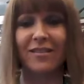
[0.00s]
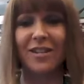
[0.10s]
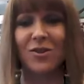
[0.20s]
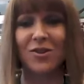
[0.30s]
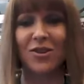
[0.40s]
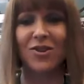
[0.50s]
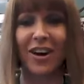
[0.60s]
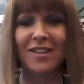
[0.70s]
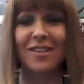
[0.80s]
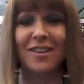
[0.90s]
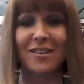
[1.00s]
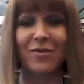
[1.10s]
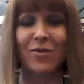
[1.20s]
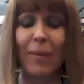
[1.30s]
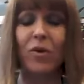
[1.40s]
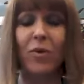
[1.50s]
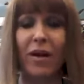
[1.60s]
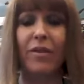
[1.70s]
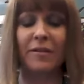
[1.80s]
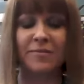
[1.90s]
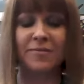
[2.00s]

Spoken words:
teachers are trying to grapple with.